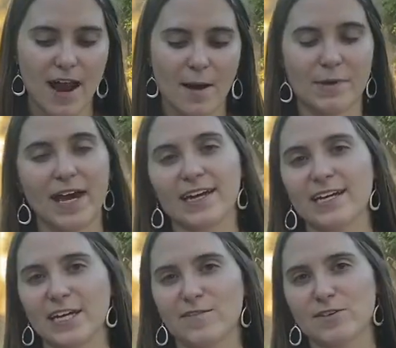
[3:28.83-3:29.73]
and that
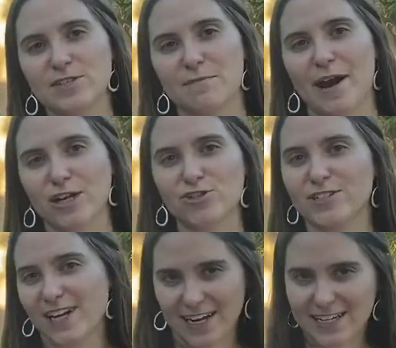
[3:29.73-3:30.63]
can give you some
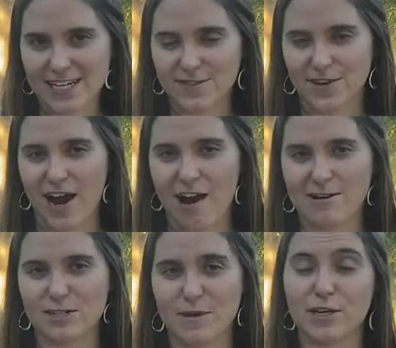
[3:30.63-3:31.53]
extra techniques for
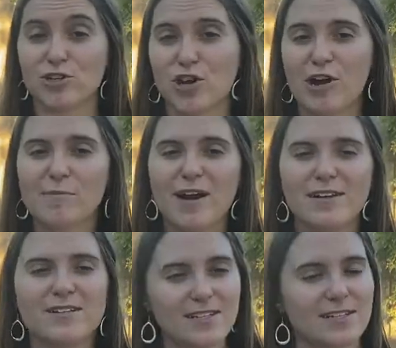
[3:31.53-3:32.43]
how to make your drawing
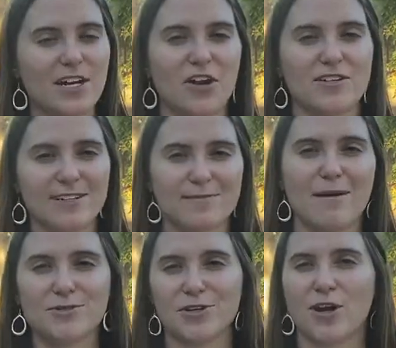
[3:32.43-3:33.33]
better, since I know
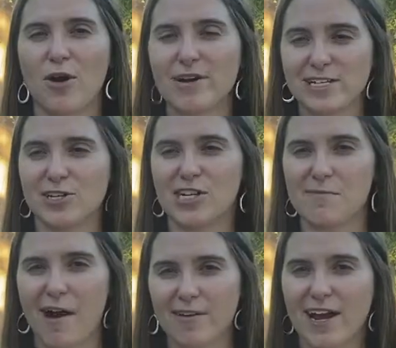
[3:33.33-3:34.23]
sometimes you don't always learn
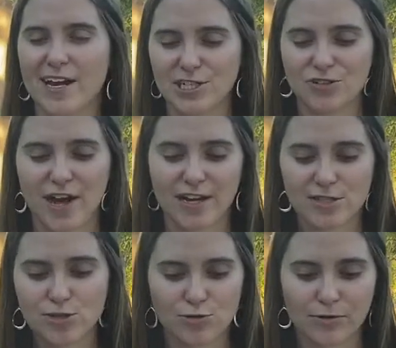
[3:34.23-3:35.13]
about how to do that
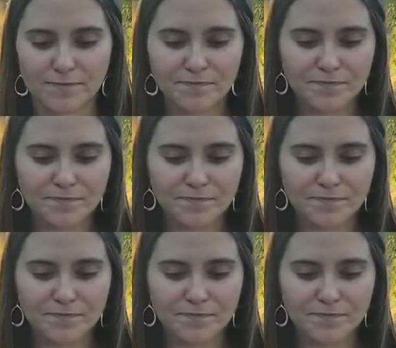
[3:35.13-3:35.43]
in school.